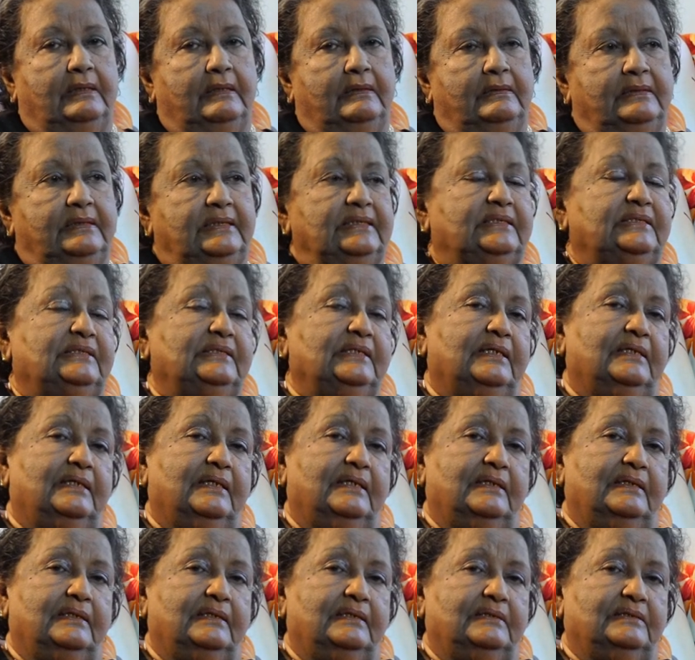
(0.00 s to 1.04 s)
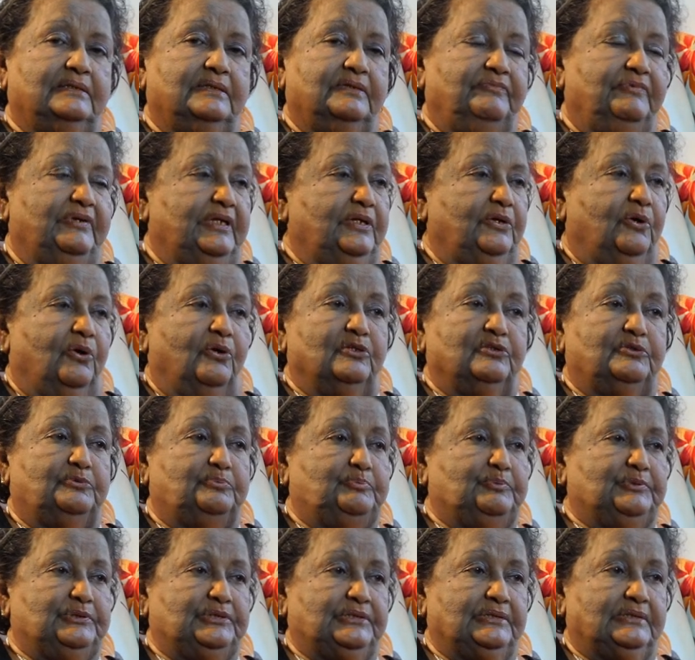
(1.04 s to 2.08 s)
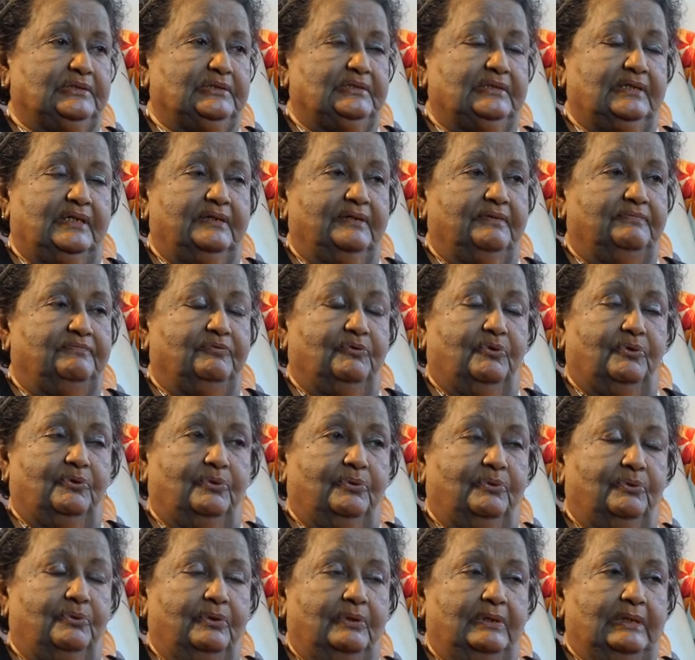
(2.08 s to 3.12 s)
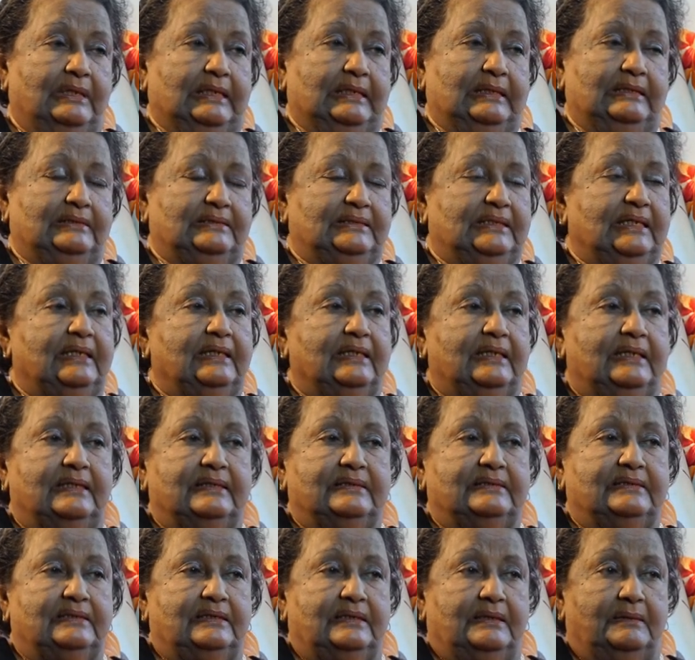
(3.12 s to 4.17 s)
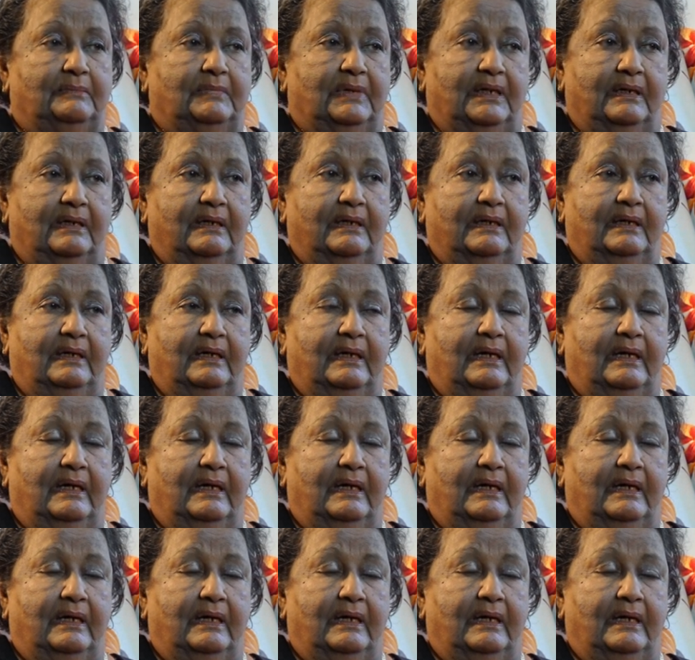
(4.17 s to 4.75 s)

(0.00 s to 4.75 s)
This year is a very auspicious year for Sinhala cinema